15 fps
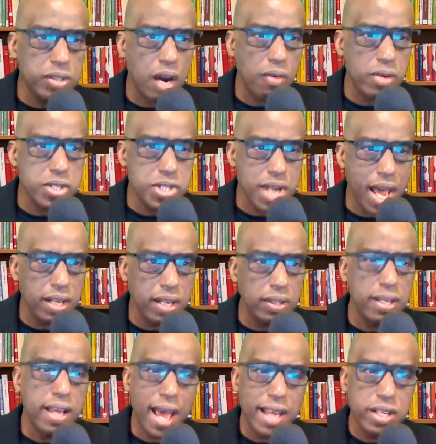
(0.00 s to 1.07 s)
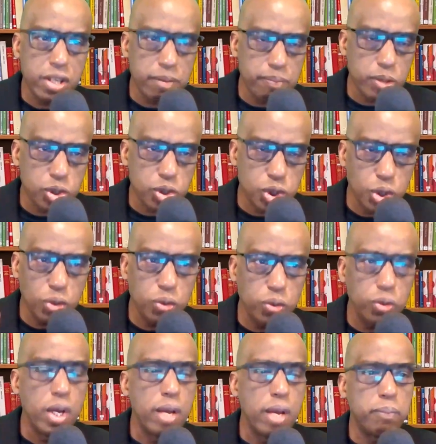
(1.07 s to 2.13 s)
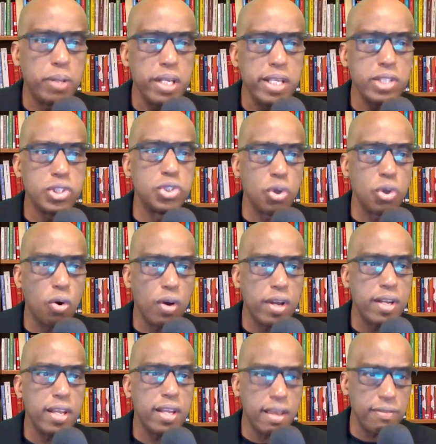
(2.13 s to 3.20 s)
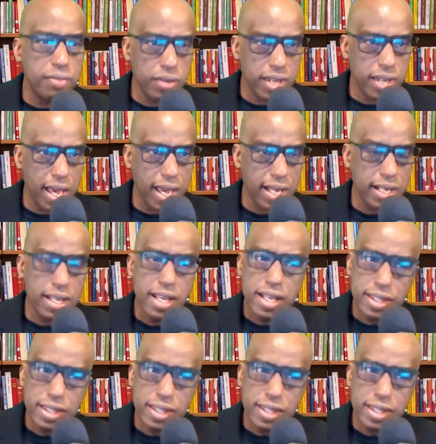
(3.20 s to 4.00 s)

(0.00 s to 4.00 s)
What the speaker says: to our channel, and number two, please join if you can.